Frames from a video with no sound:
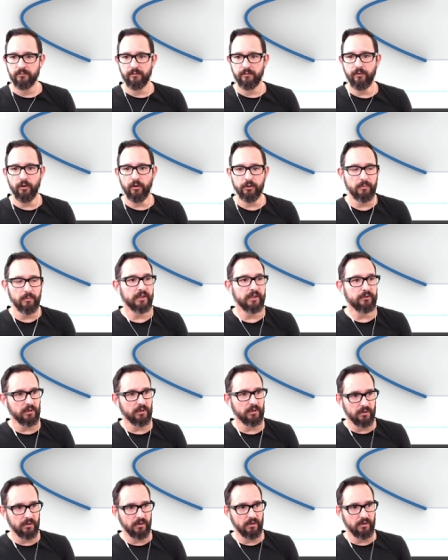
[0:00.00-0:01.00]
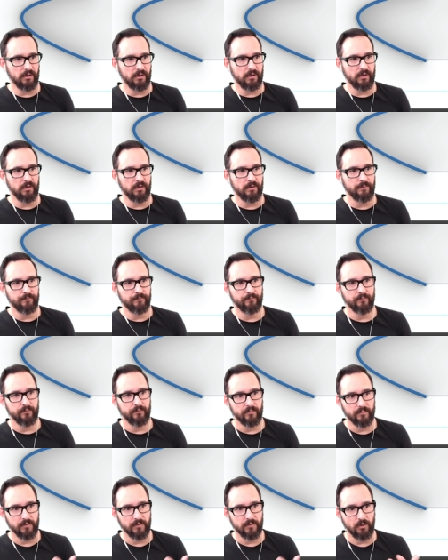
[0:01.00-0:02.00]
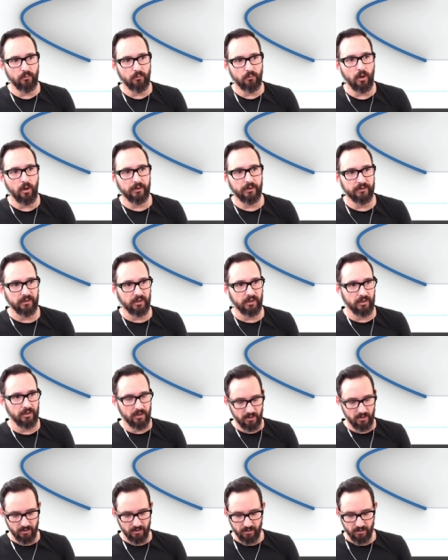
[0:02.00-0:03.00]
volumetric quality.